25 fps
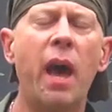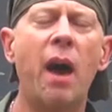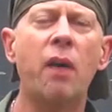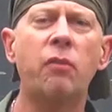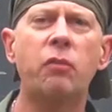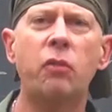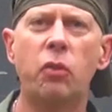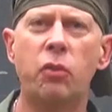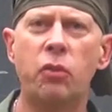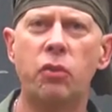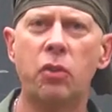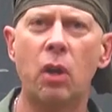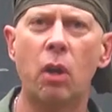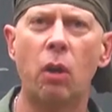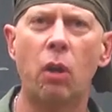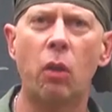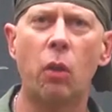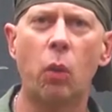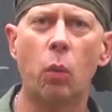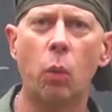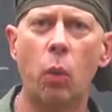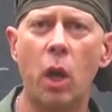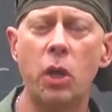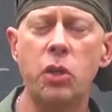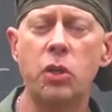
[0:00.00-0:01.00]
after
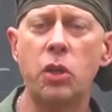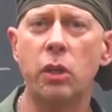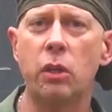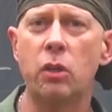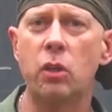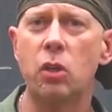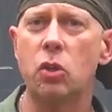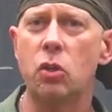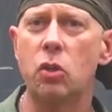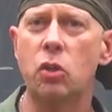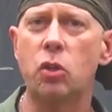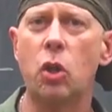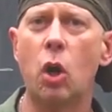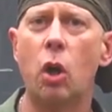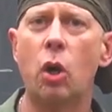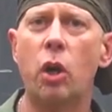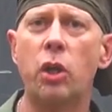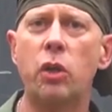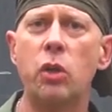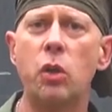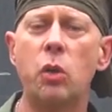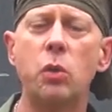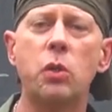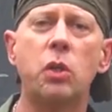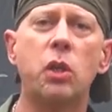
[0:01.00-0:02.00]
the Russians
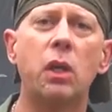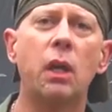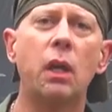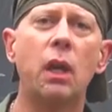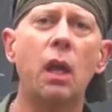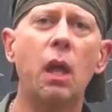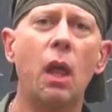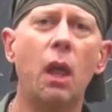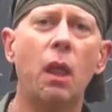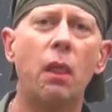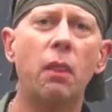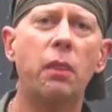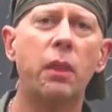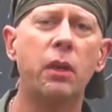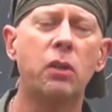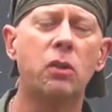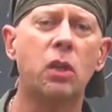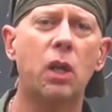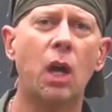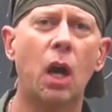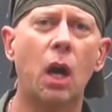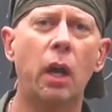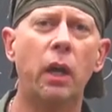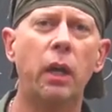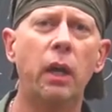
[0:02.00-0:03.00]
started using this
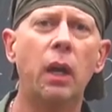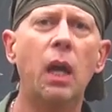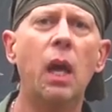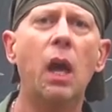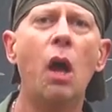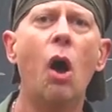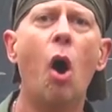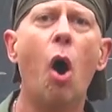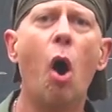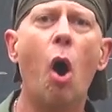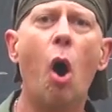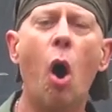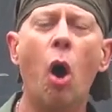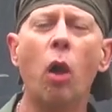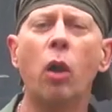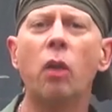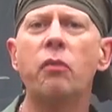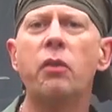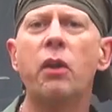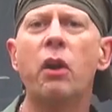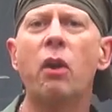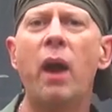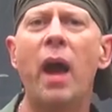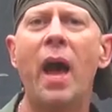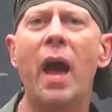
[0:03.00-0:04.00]
gun, all
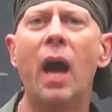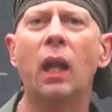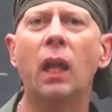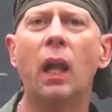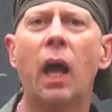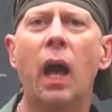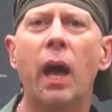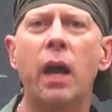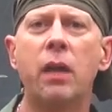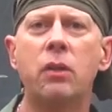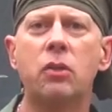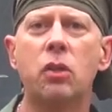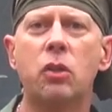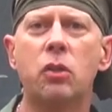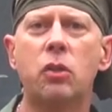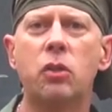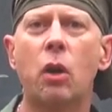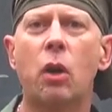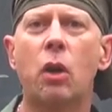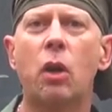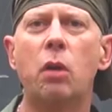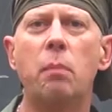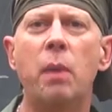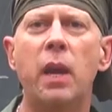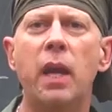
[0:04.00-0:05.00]
of their allies
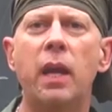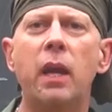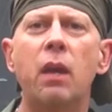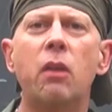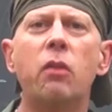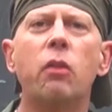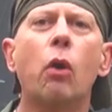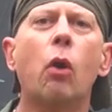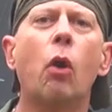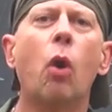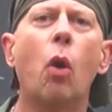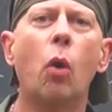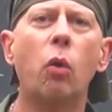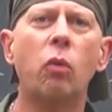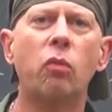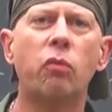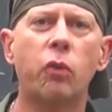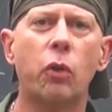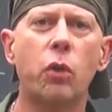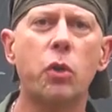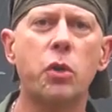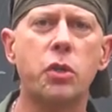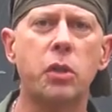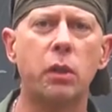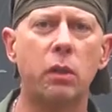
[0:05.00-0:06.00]
started making their own
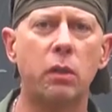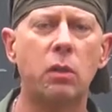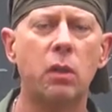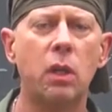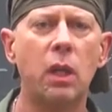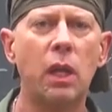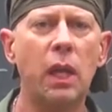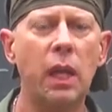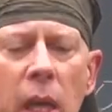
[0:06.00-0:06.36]
versions.